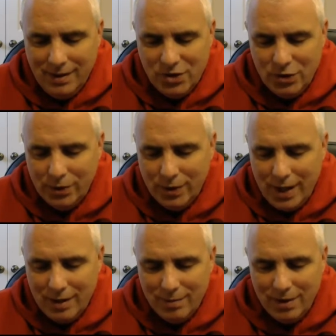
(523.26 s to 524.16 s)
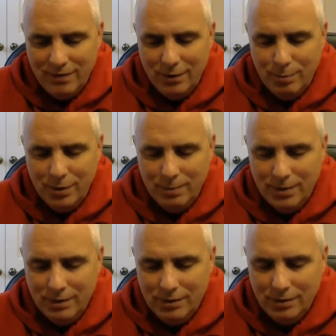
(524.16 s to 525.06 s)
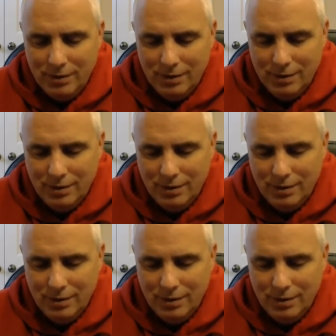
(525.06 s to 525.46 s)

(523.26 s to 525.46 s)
that you created me for a purpose